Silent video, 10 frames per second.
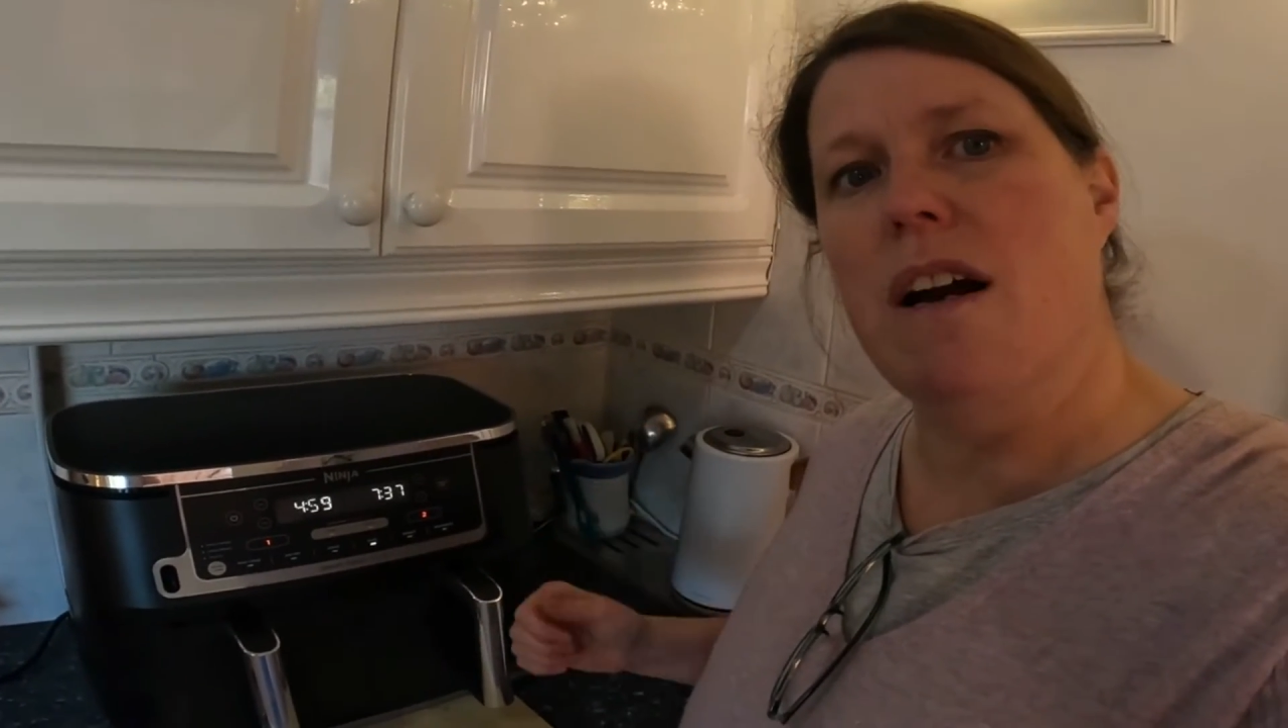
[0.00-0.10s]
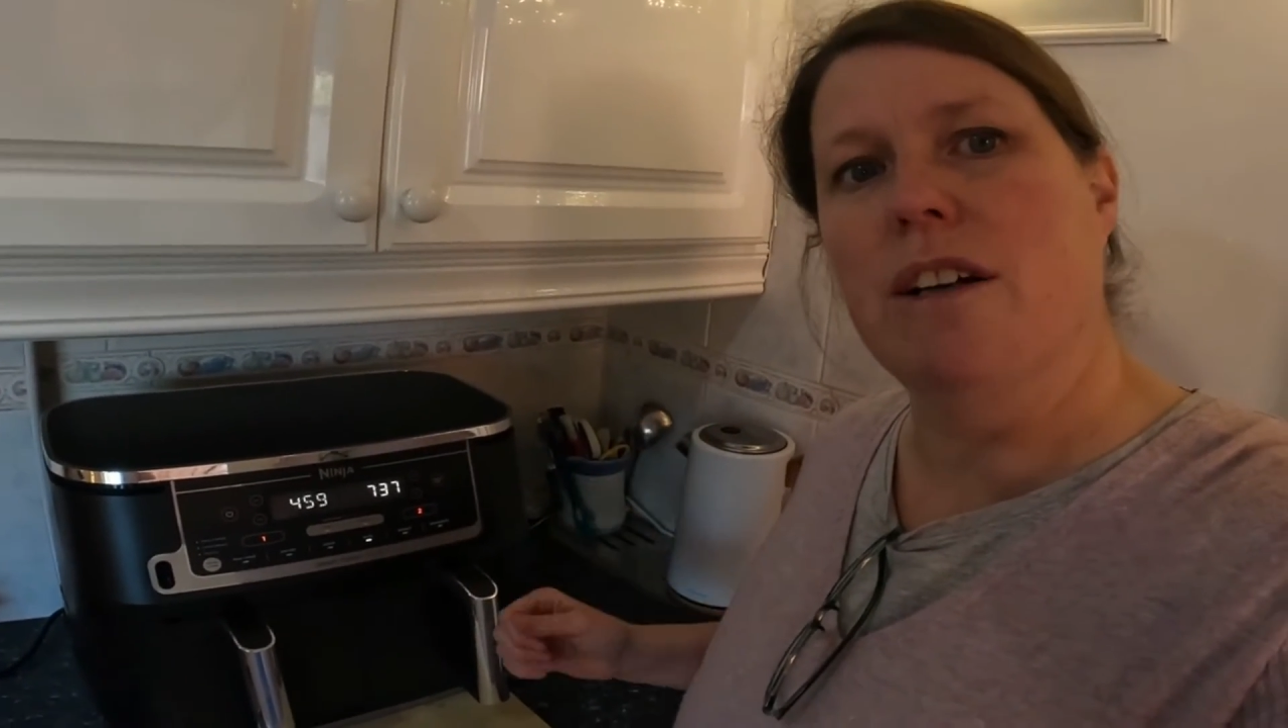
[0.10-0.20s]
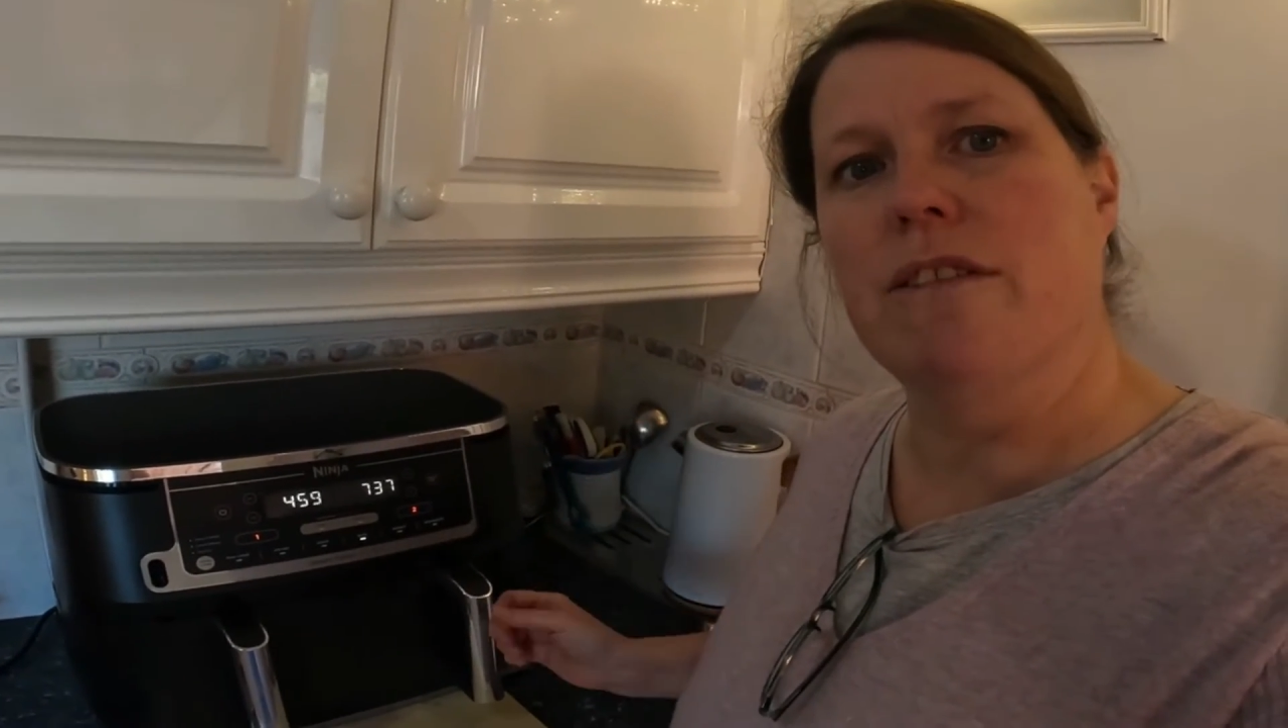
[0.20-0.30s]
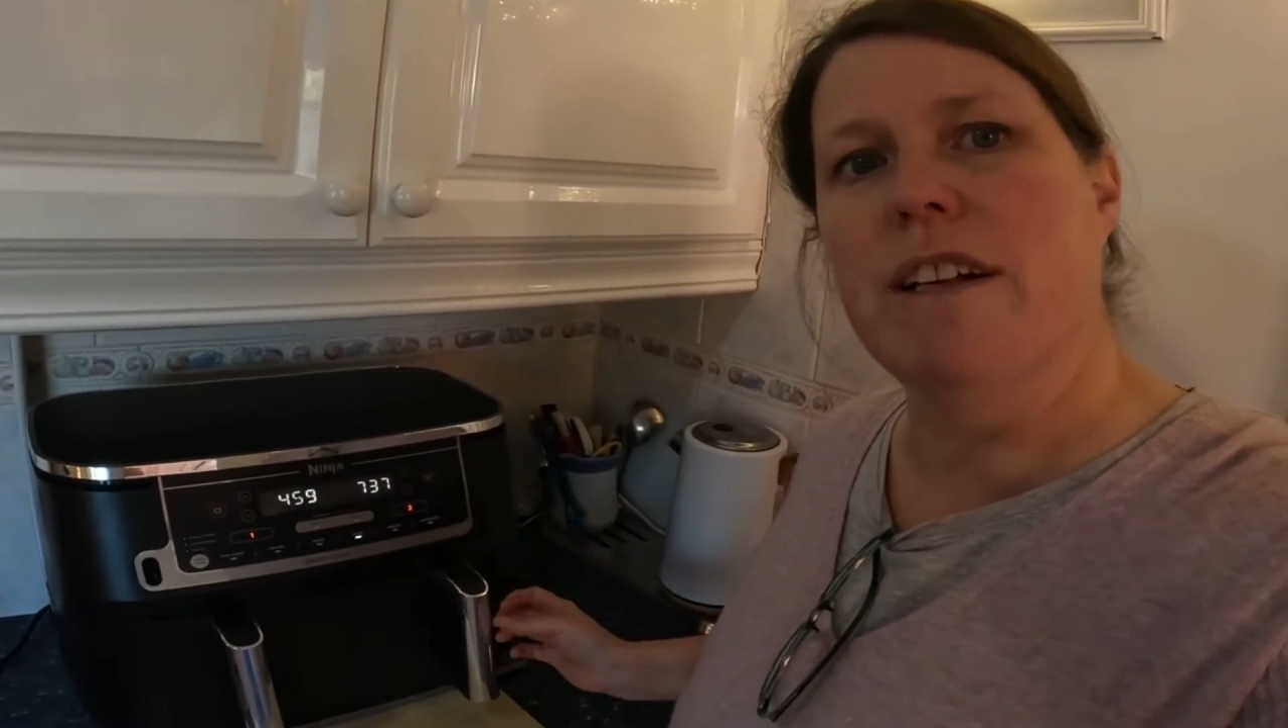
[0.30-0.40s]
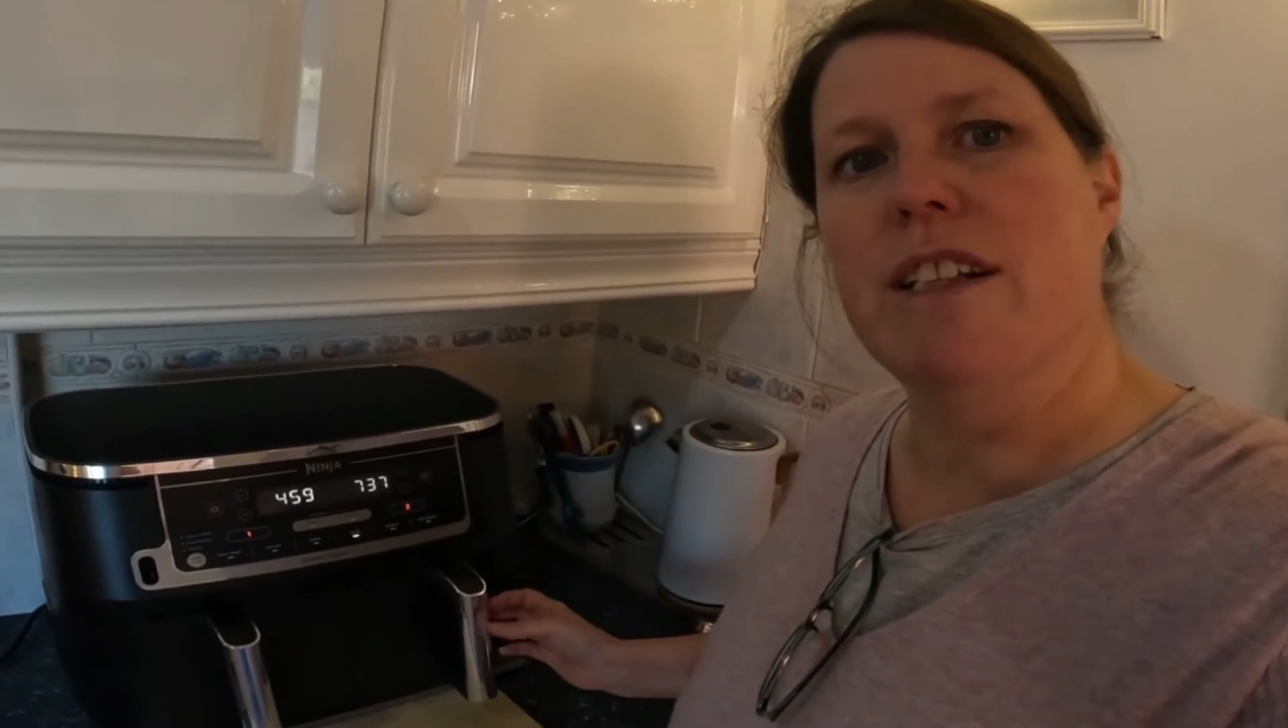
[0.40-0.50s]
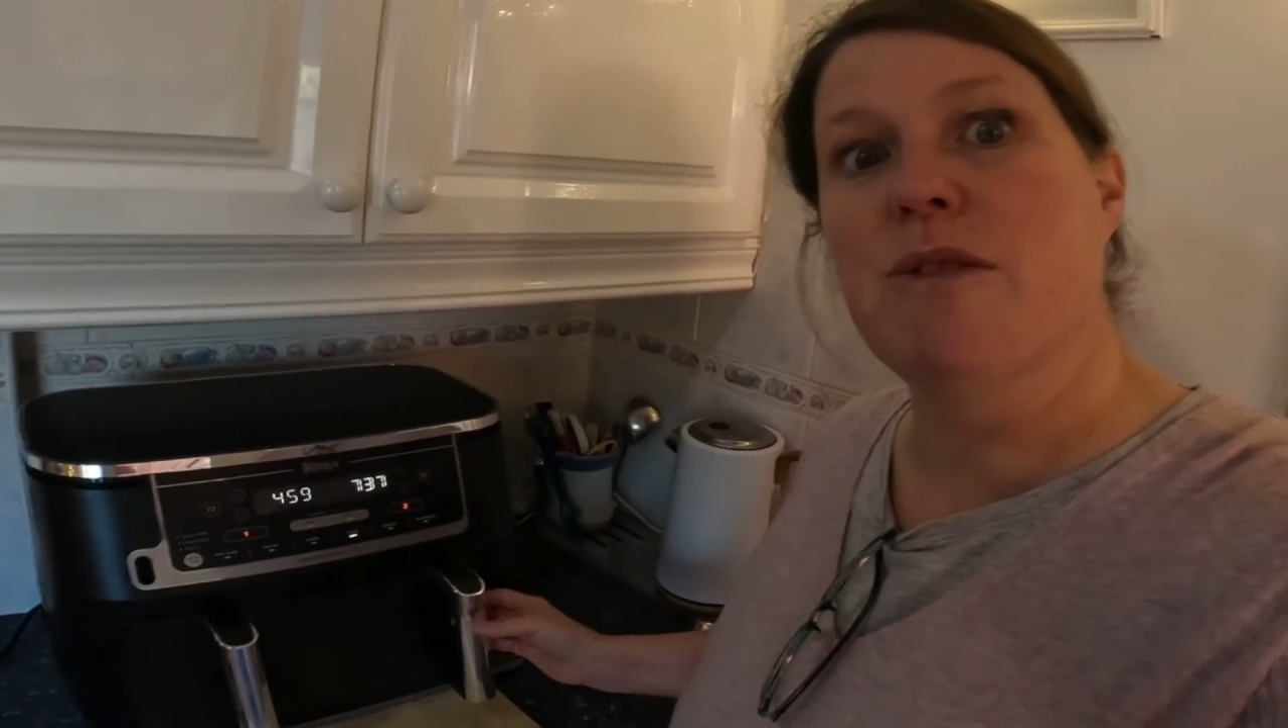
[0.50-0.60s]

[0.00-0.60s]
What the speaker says: are hungry,